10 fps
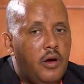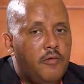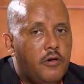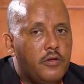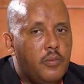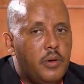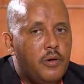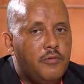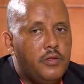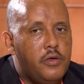for the
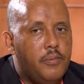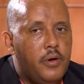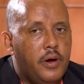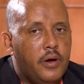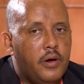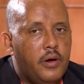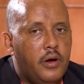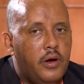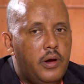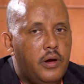people of Ethiopia
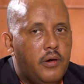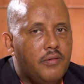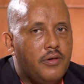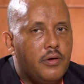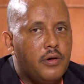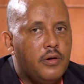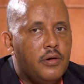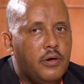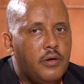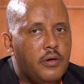and uh, for
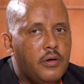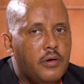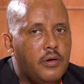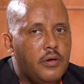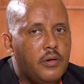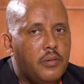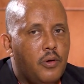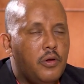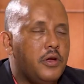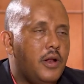uh,
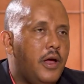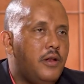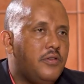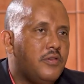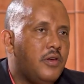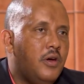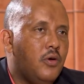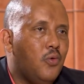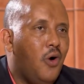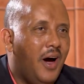political elites
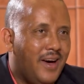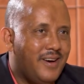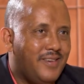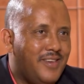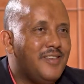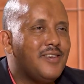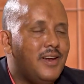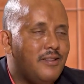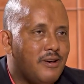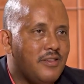who are
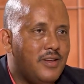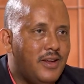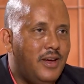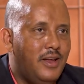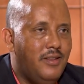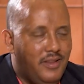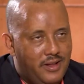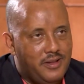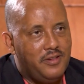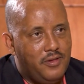sincerely interested in the
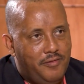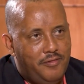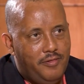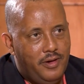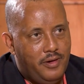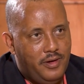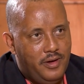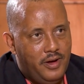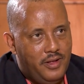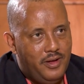interests of uh,
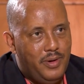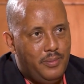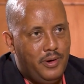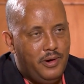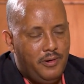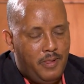the people